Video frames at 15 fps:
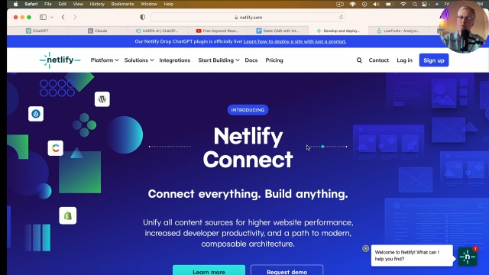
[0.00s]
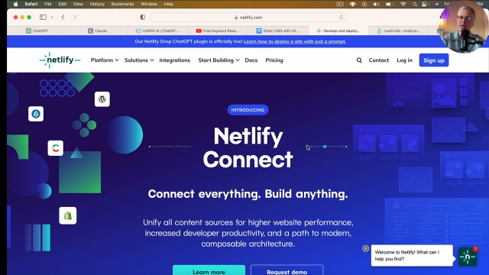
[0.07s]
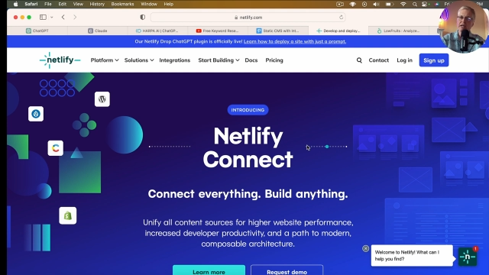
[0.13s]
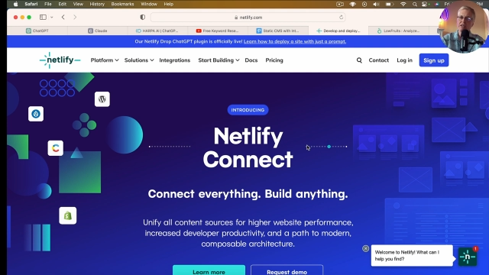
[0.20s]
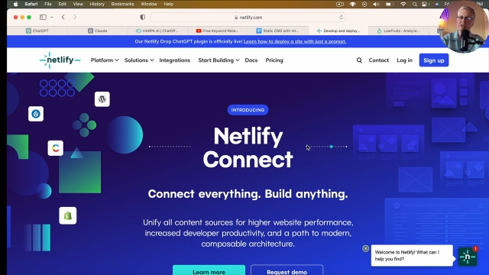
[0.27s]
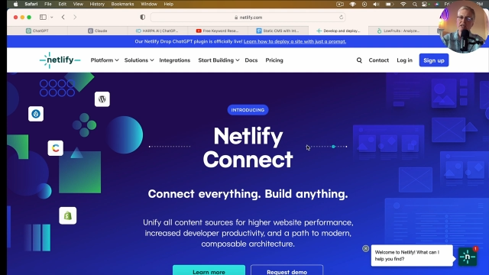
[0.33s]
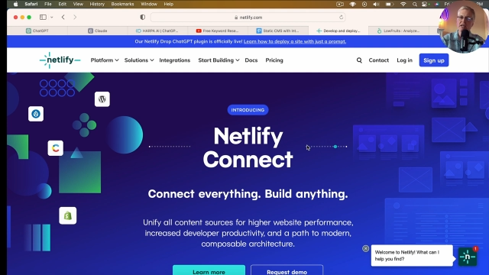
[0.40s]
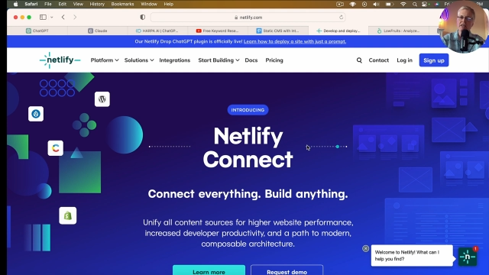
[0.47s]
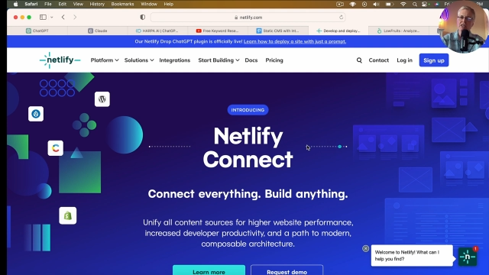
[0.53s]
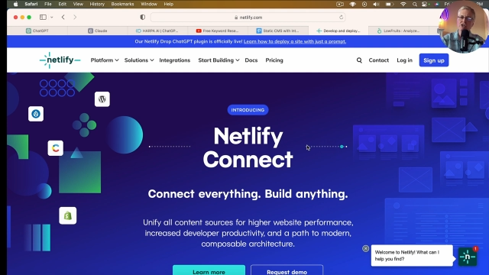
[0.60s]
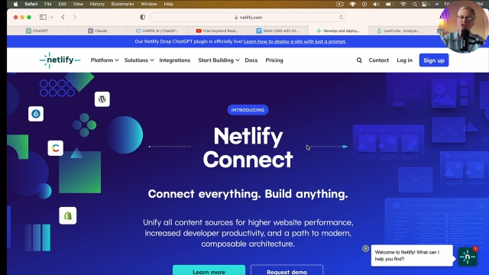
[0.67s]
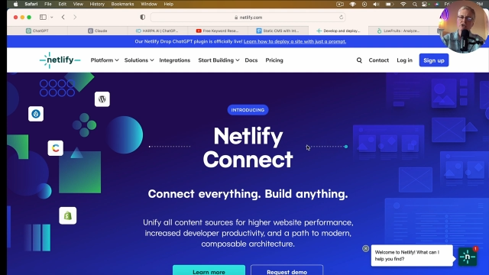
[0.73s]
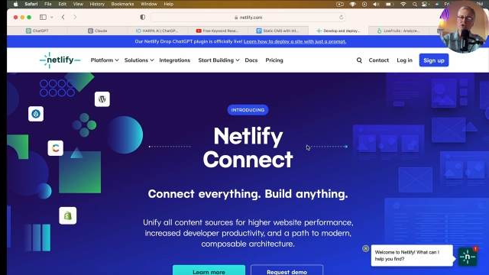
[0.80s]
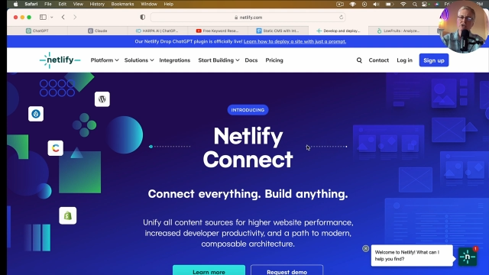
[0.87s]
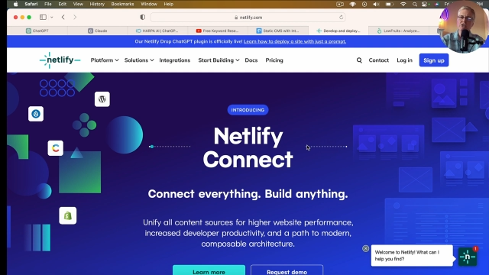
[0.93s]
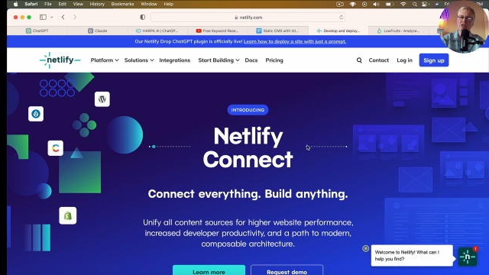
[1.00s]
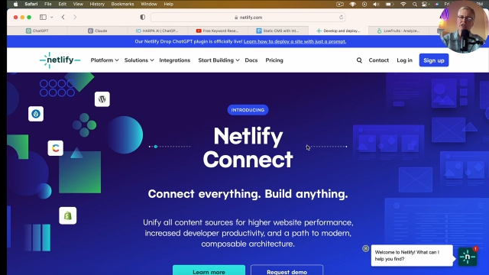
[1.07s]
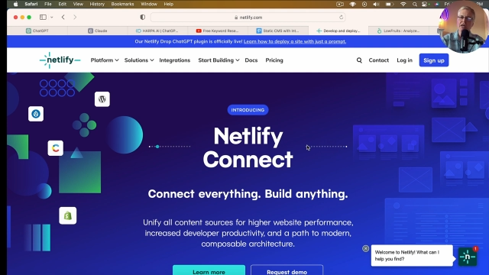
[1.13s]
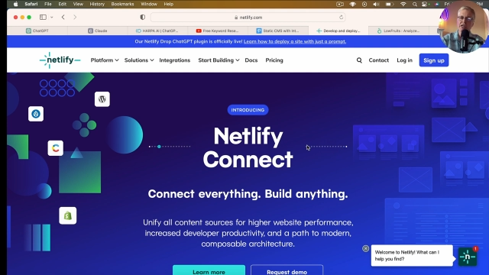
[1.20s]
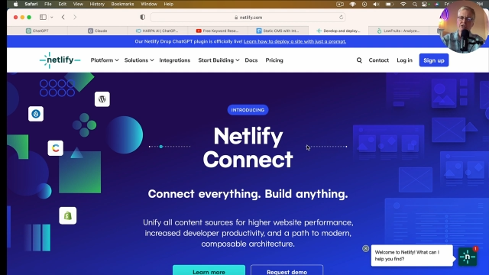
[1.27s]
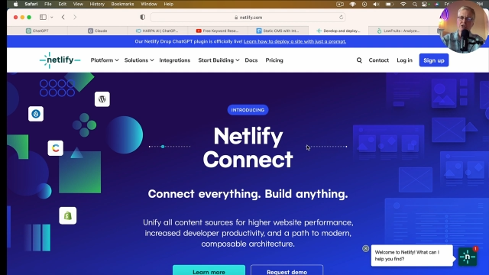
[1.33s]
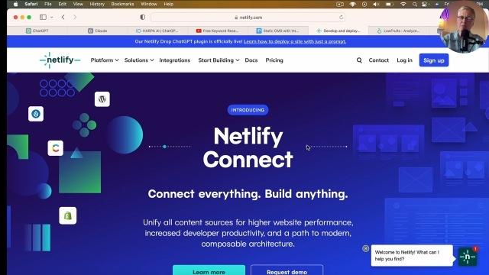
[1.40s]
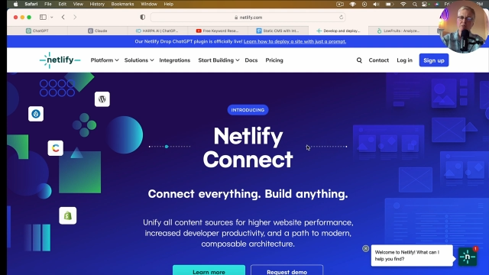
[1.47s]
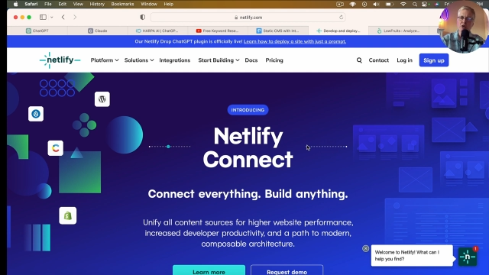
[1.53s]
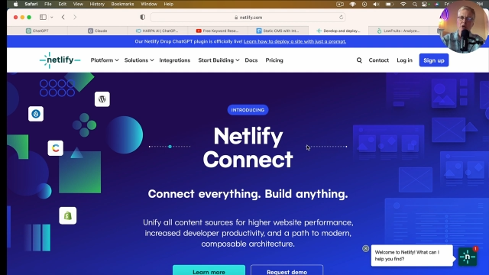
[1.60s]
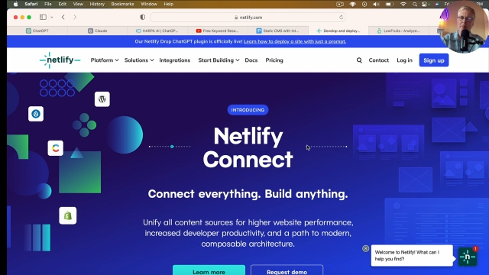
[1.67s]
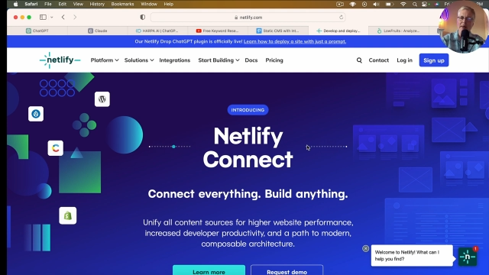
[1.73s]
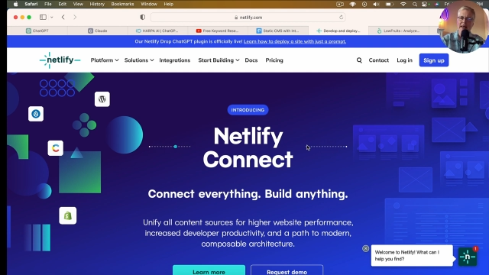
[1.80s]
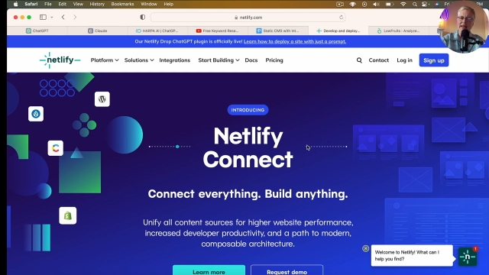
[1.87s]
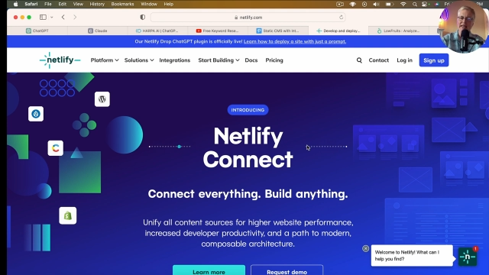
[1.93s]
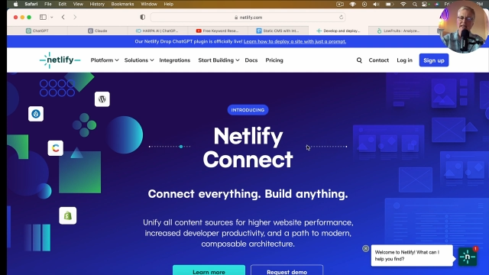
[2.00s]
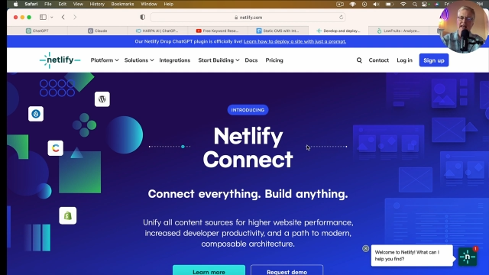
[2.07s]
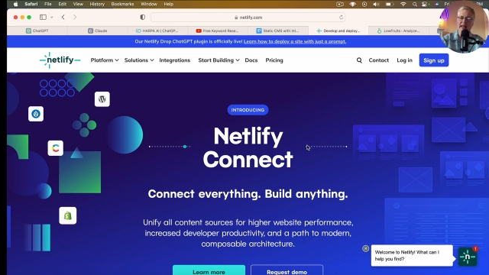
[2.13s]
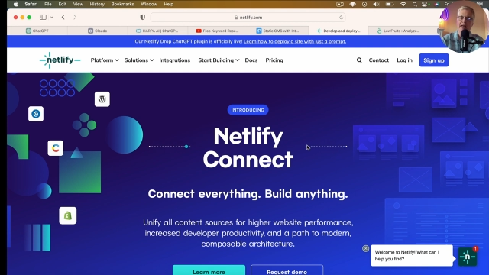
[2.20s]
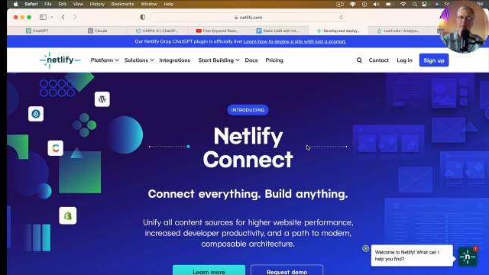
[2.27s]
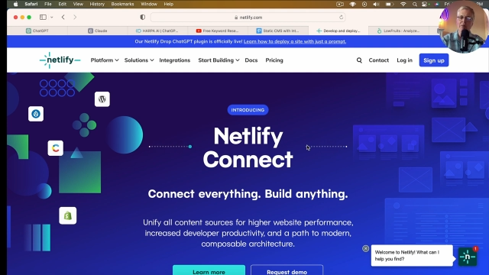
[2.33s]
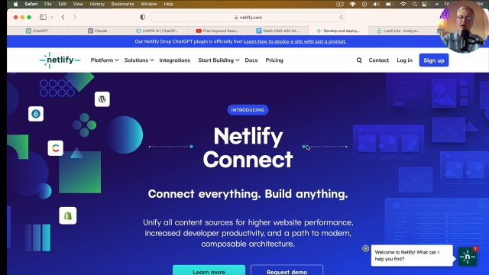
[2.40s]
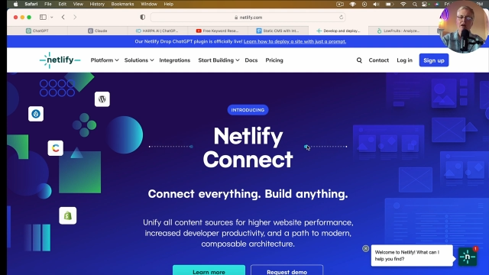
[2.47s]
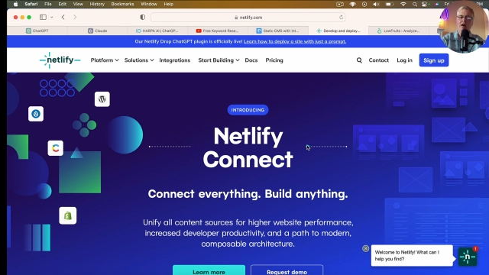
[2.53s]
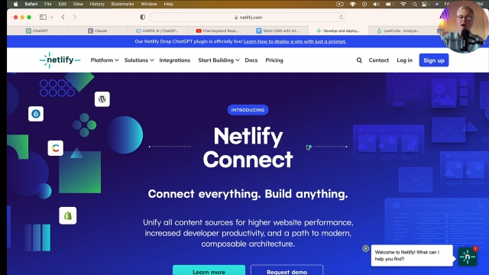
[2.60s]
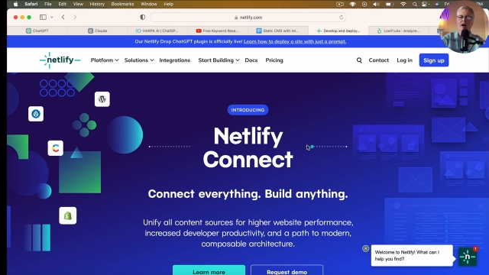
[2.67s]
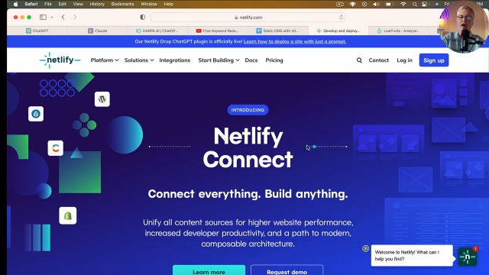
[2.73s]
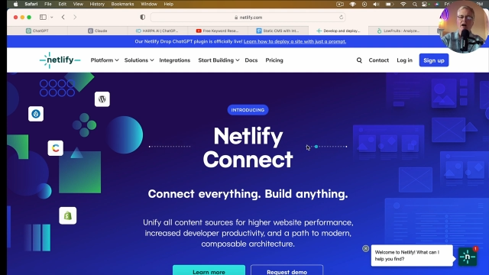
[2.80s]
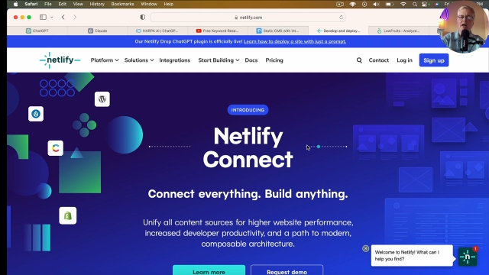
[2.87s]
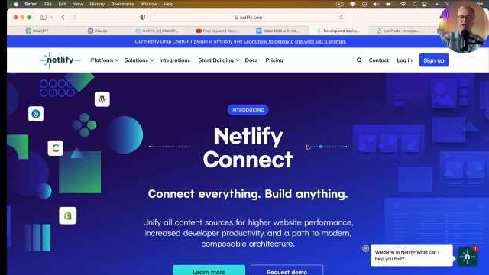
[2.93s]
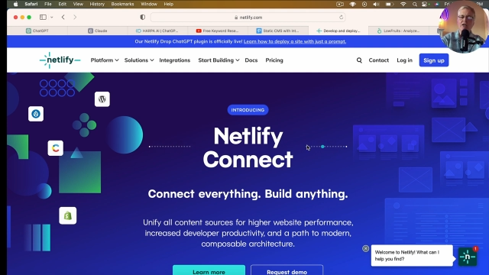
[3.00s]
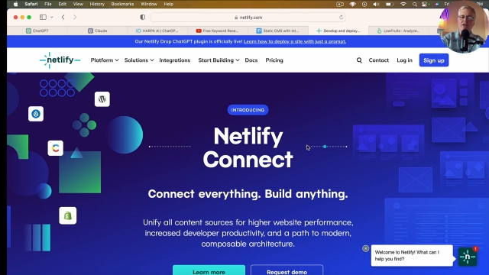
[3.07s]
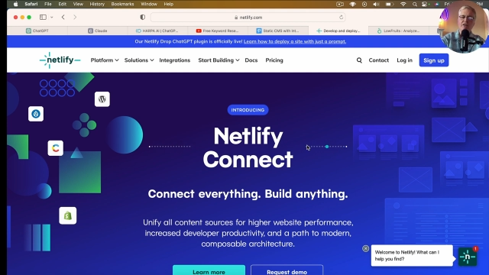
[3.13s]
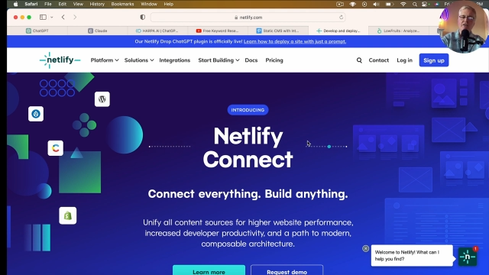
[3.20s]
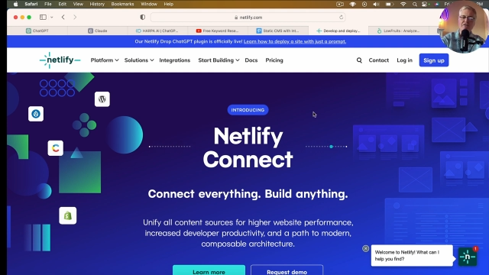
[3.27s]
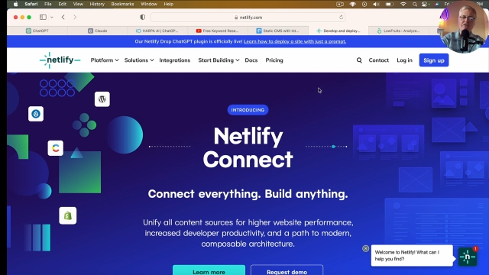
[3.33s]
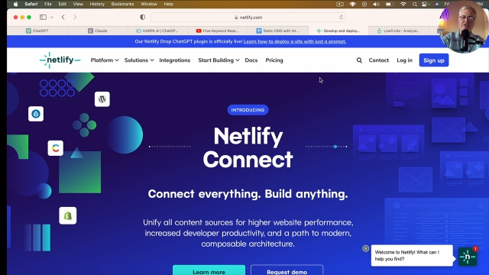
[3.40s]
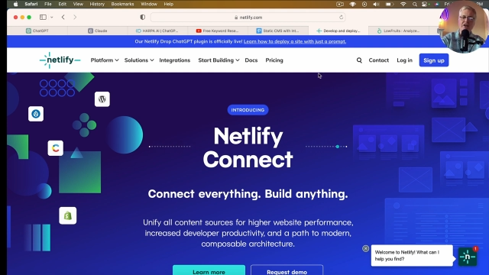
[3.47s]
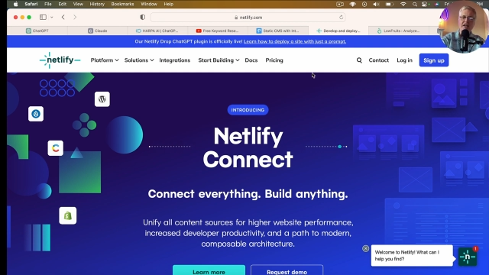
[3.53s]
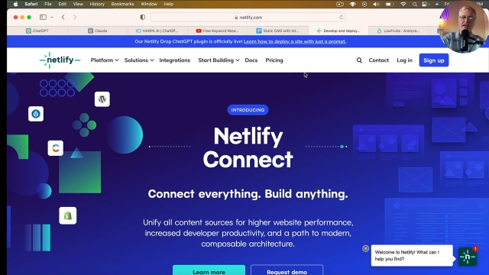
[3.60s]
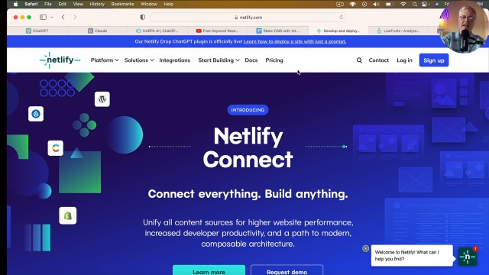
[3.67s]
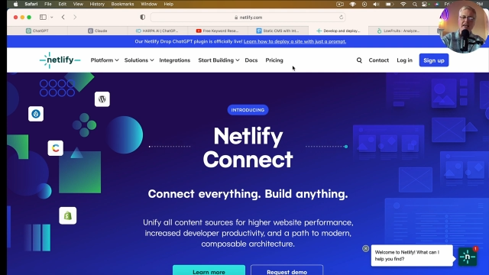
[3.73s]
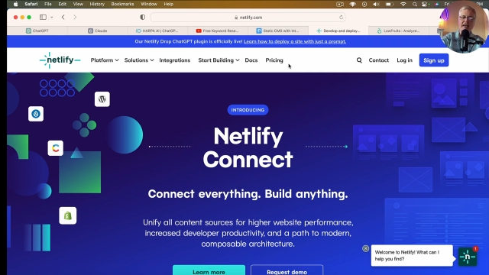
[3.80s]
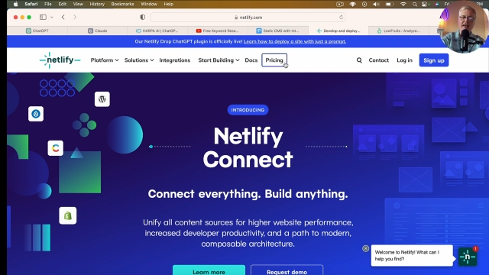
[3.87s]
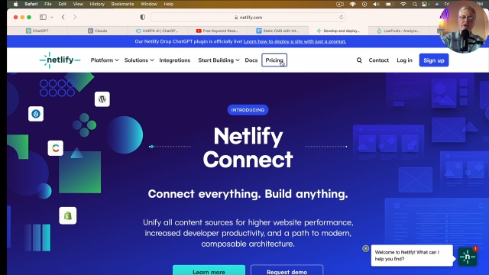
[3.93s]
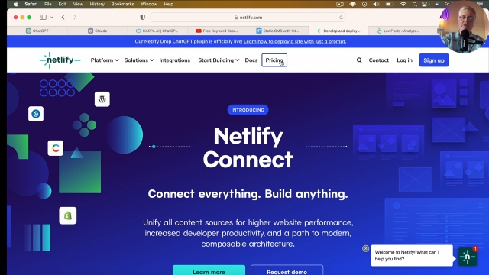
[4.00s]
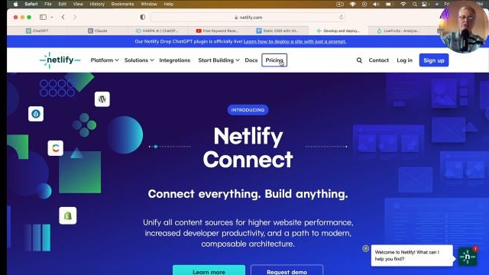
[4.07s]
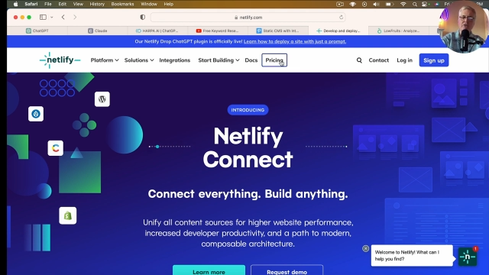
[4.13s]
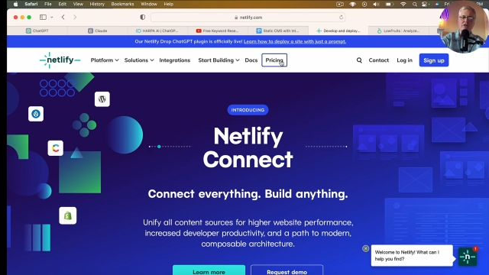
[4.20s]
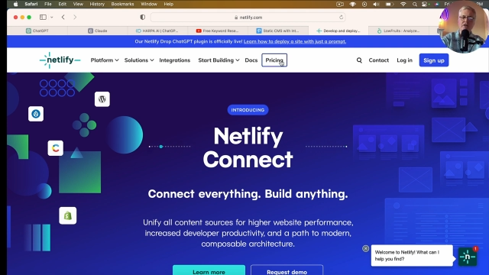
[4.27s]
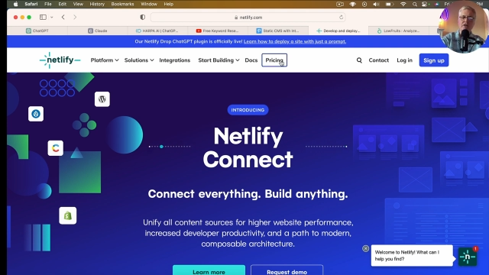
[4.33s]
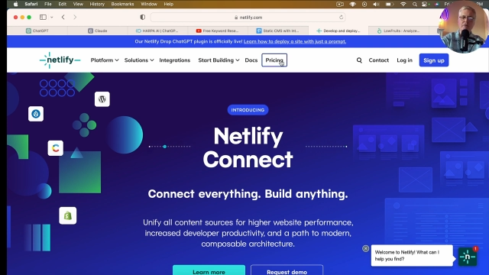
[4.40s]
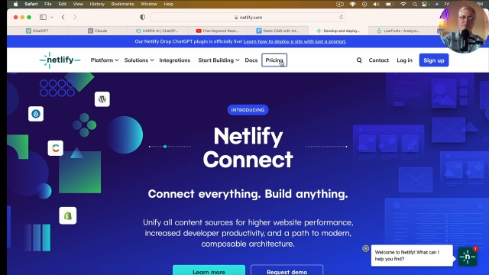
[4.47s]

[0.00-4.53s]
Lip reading: Nobody's mouth can be seen.